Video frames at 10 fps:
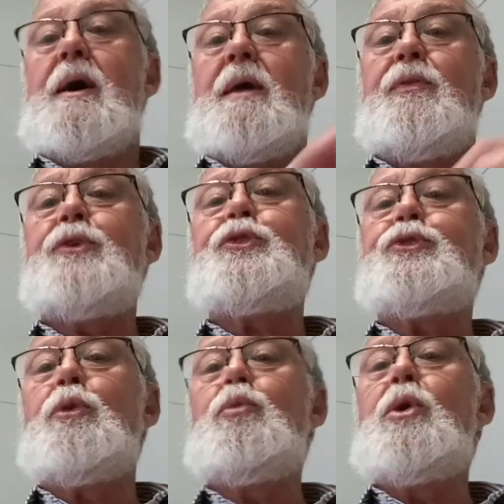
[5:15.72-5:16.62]
This
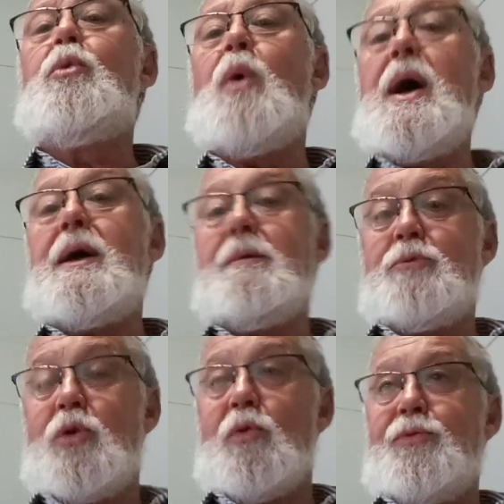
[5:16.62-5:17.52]
is a real
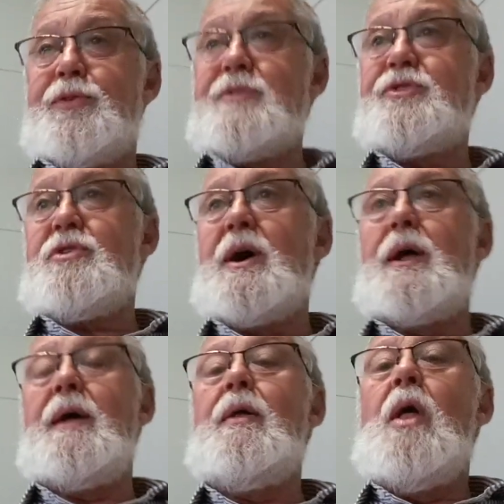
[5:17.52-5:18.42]
wake-up call for
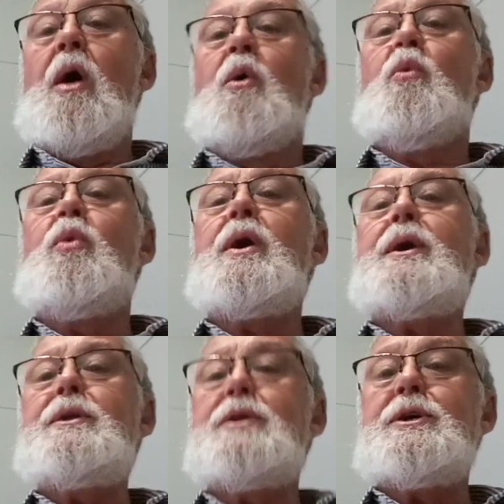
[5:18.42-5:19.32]
Australia.
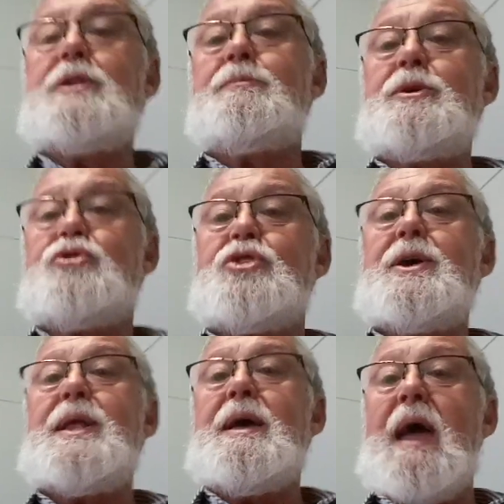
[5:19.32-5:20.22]
We need to be
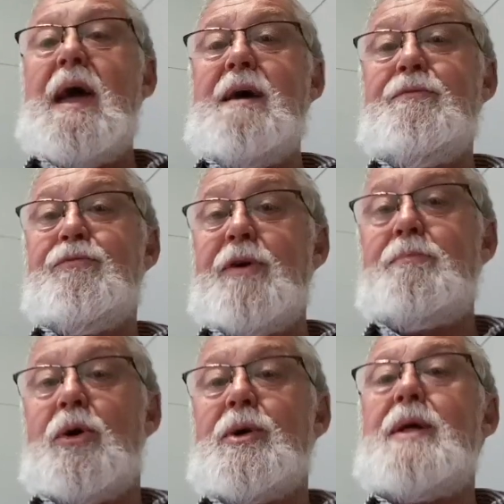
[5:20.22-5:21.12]
treating
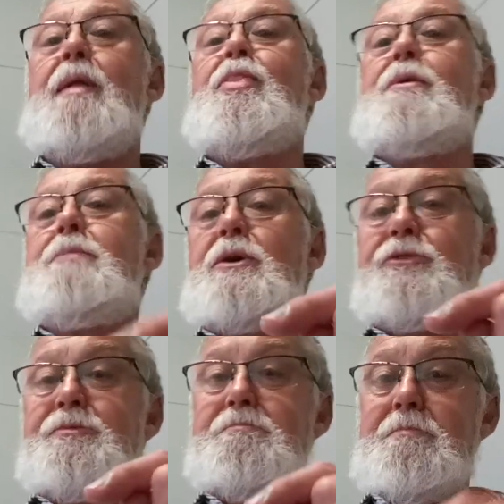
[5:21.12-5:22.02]
everybody, the
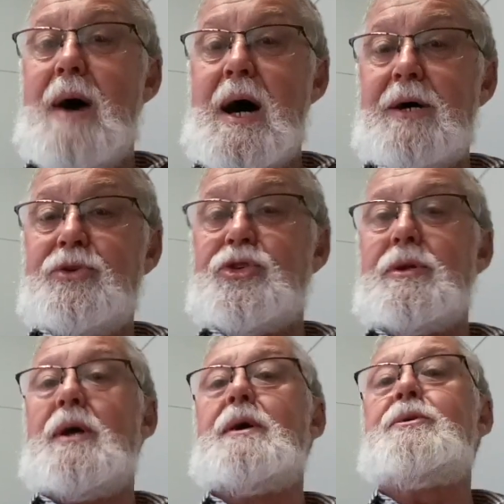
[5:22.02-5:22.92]
most
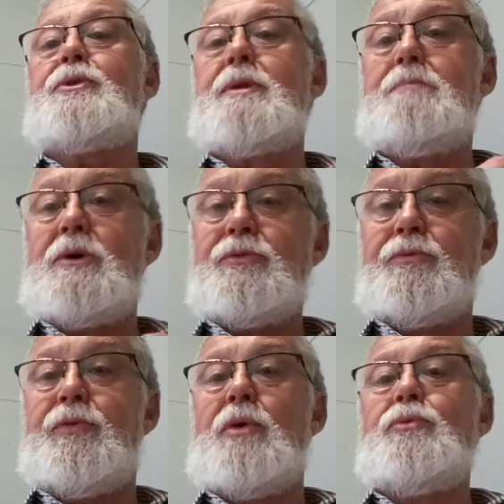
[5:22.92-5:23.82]
marginalised and the most
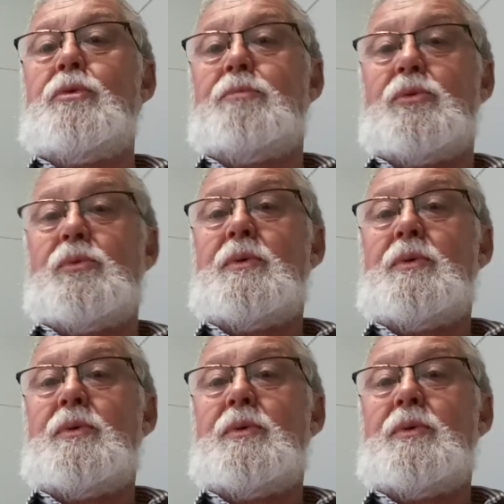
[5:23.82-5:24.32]
vulnerable,